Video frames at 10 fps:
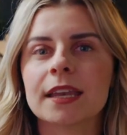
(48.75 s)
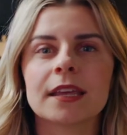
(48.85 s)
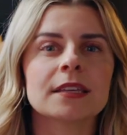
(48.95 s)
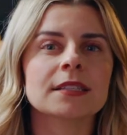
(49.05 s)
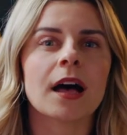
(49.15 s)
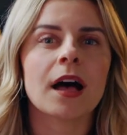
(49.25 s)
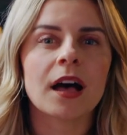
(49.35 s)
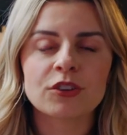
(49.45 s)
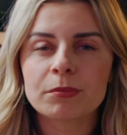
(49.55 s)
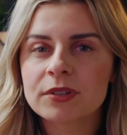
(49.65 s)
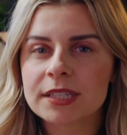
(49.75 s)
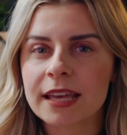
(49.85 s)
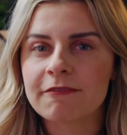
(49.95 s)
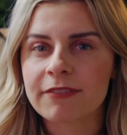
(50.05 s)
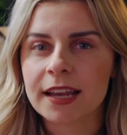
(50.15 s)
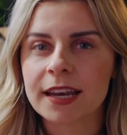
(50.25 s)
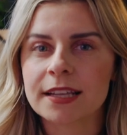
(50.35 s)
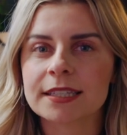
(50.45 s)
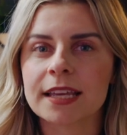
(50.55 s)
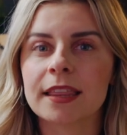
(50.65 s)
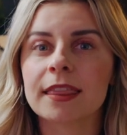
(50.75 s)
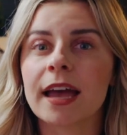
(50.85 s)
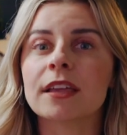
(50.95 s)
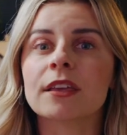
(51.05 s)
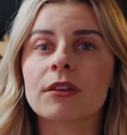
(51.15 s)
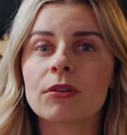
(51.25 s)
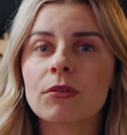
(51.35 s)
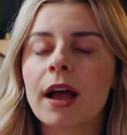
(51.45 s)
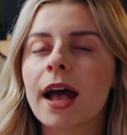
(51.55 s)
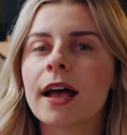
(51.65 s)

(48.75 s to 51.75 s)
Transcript: it is 100% financing that you